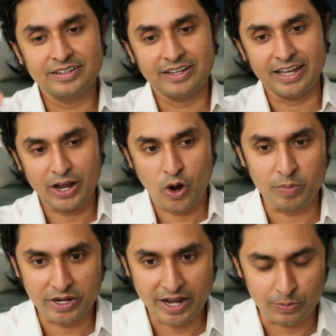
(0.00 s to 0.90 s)
And I hope
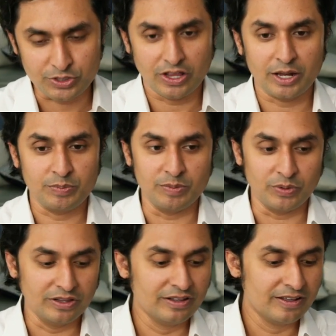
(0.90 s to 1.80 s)
it helps a lot of
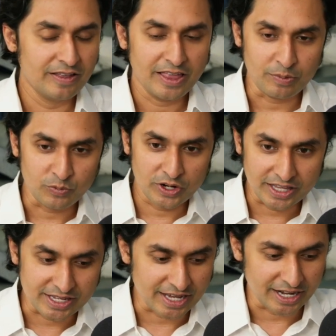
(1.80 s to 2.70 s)
people. I'm really
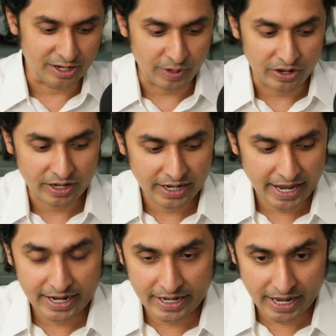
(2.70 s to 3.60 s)
excited about it.
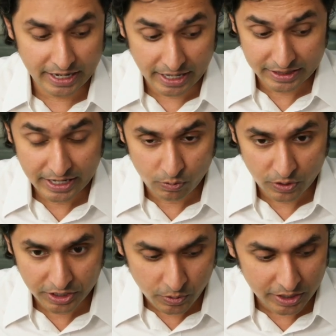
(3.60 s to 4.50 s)
And I think it
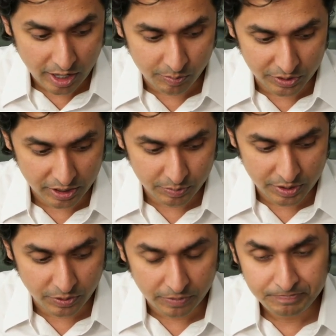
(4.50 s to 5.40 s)
really will help a lot of
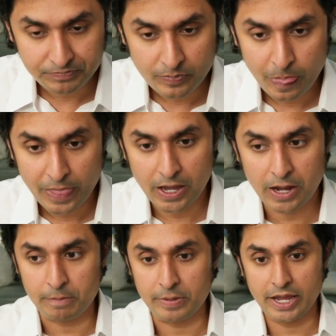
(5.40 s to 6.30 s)
people.
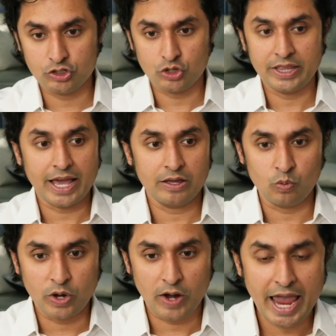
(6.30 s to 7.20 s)
And so that
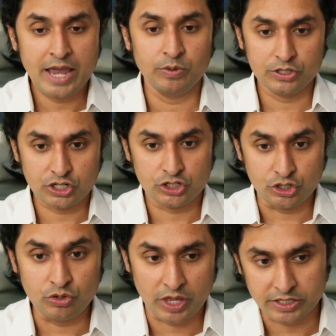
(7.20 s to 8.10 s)
we're able to
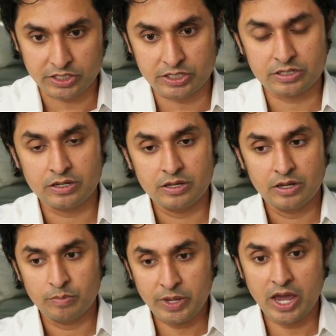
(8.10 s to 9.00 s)
do this
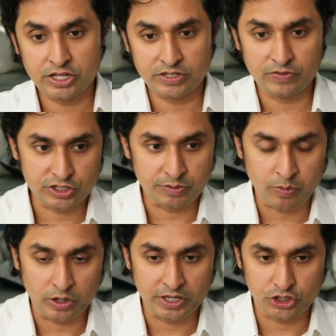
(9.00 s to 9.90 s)
because of the
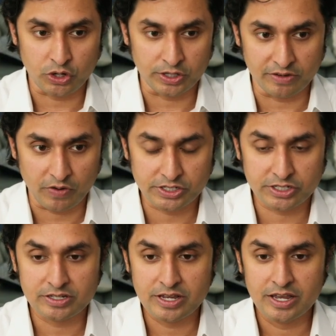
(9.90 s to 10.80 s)
support that y'all give us.
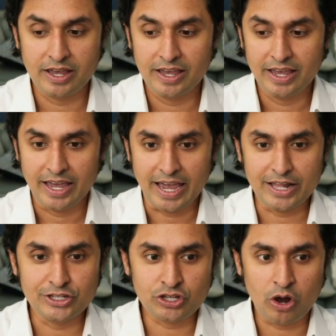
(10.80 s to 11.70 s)

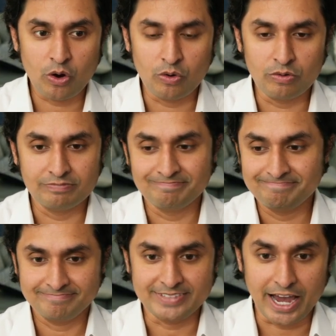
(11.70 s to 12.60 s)
And so,
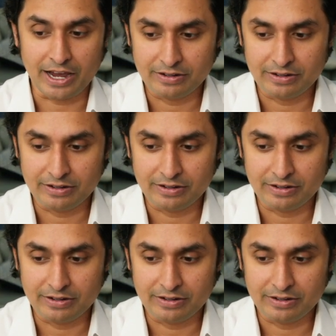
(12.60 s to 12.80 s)
yeah.